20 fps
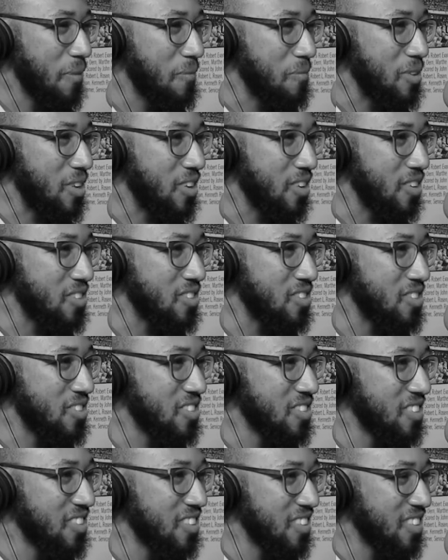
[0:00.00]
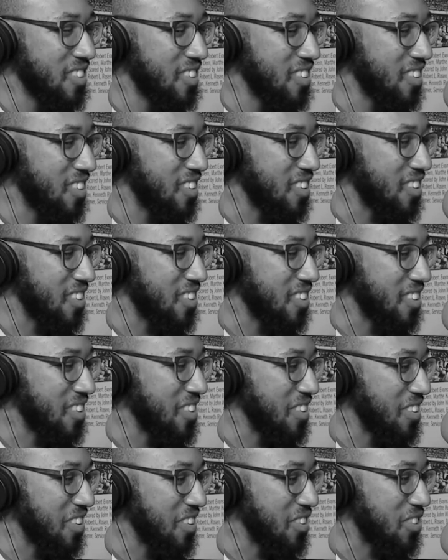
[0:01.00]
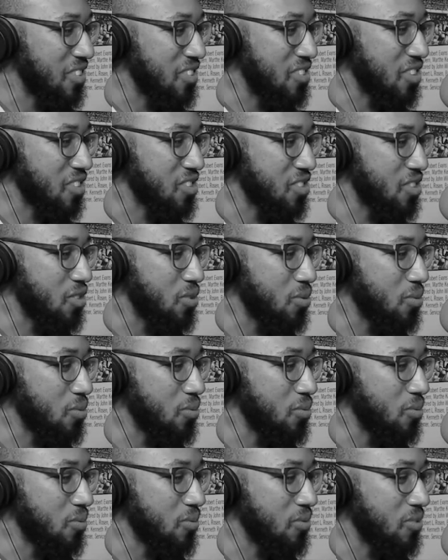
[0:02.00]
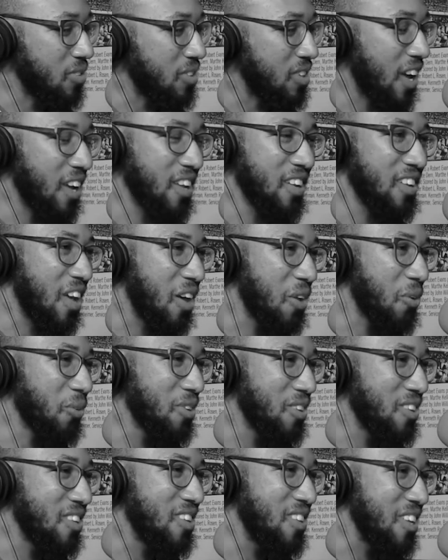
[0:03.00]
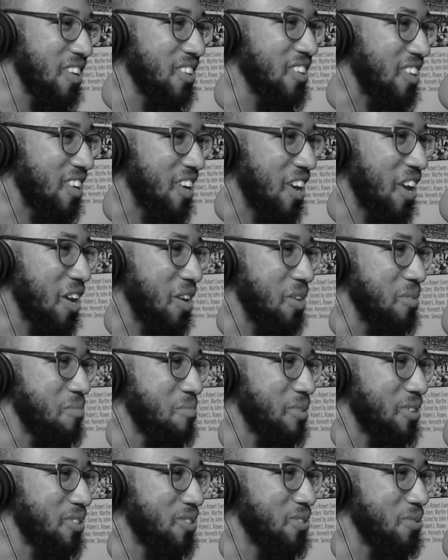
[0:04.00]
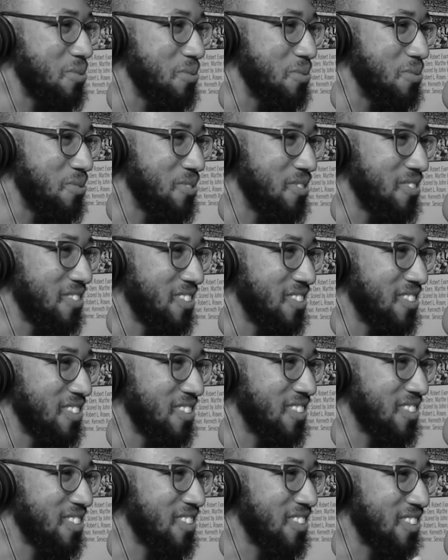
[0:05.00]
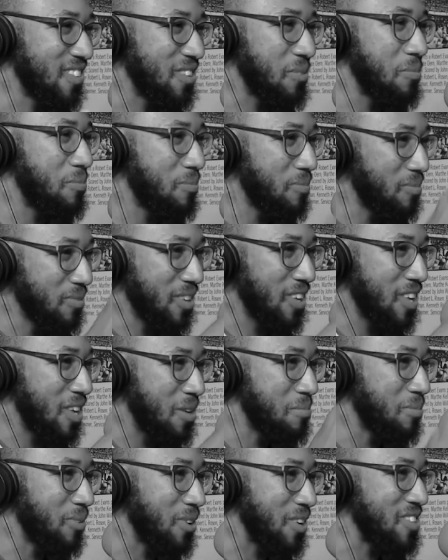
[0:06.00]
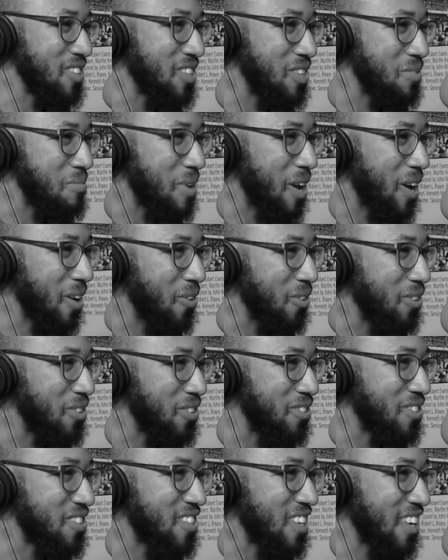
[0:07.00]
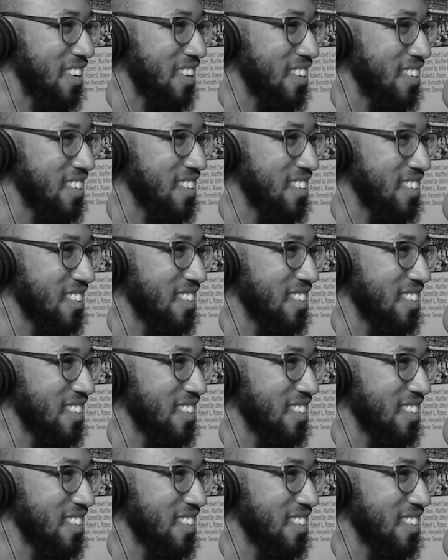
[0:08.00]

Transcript: because just to do not only to dent the can, but to keep placing it back on your stand.